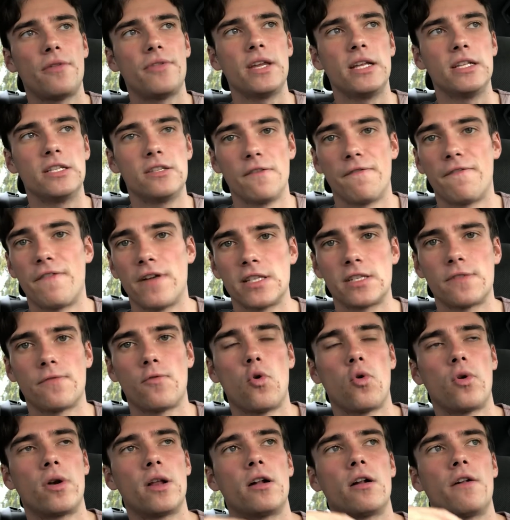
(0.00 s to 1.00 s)
the defensive
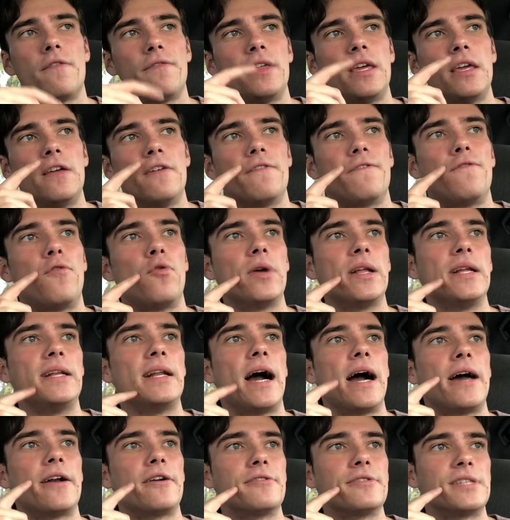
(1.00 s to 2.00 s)
coordinator of the
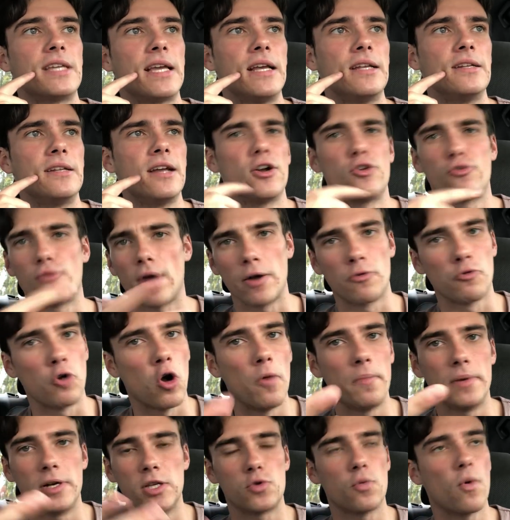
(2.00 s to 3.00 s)
49ers, and Greg
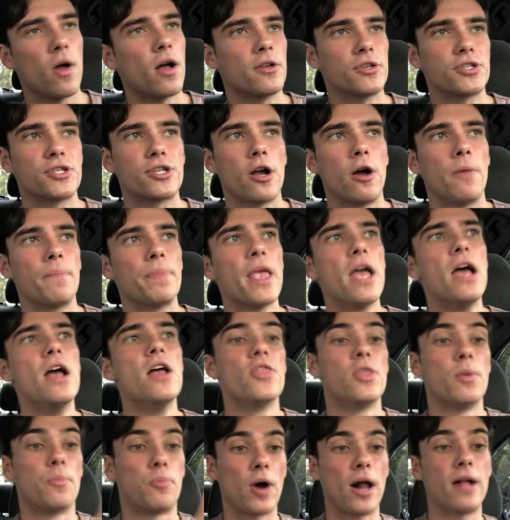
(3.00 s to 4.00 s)
Roman as well. So
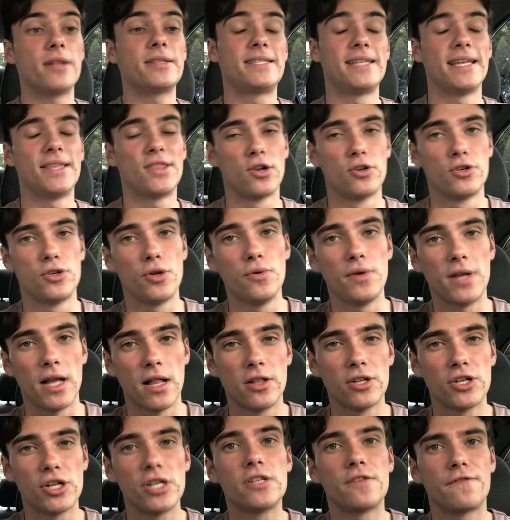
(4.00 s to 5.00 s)
the Browns did their due
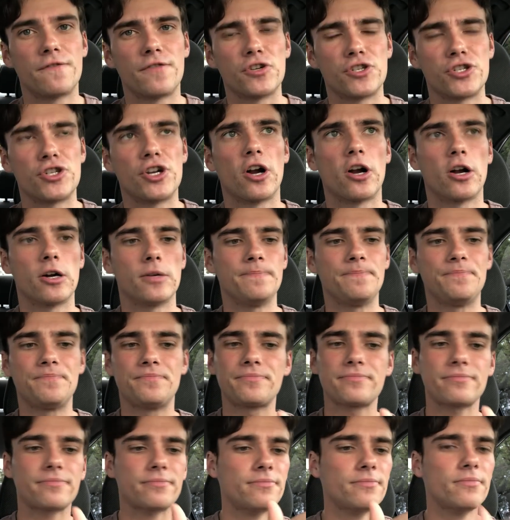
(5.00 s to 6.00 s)
diligence for sure.
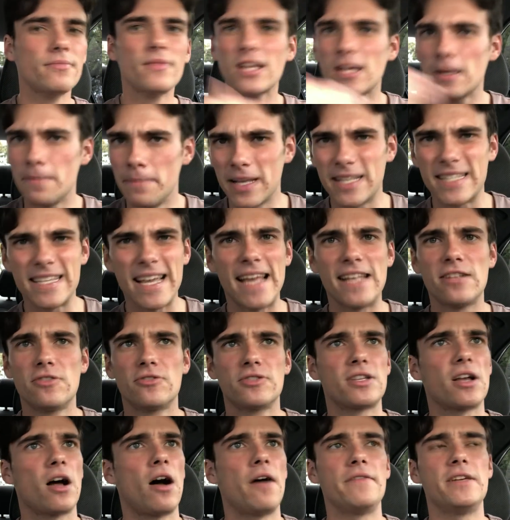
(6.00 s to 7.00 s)

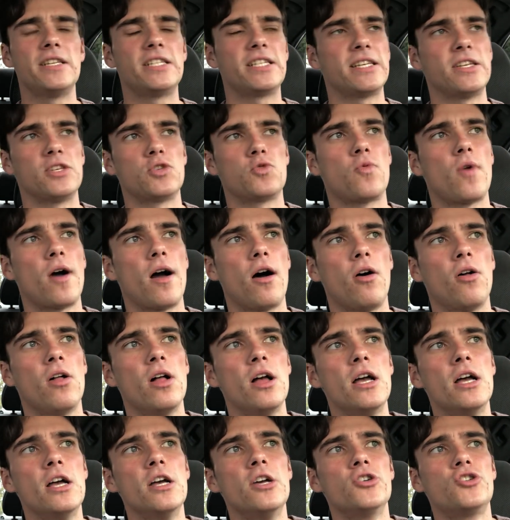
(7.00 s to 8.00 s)
McDaniels obviously as well.
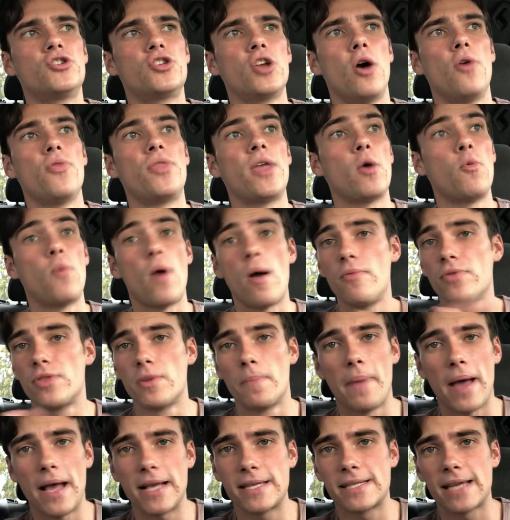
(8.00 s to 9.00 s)
So they went with the
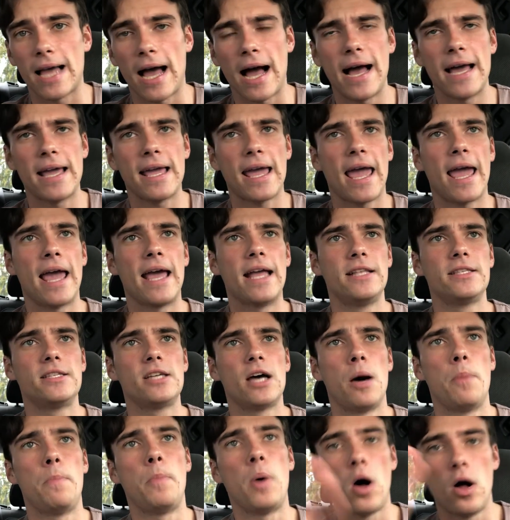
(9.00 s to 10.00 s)
best guy, and
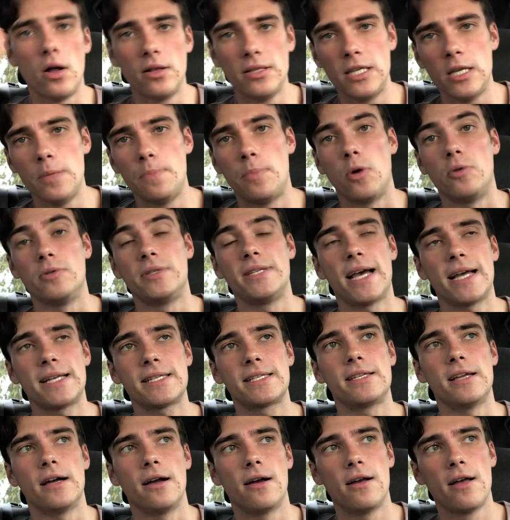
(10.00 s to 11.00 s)
Paul
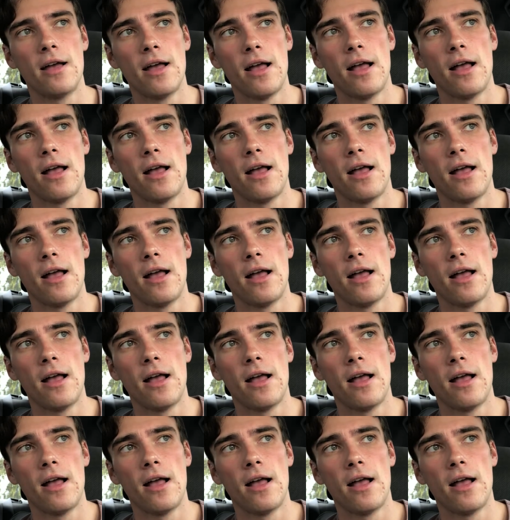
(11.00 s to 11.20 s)
DePotesta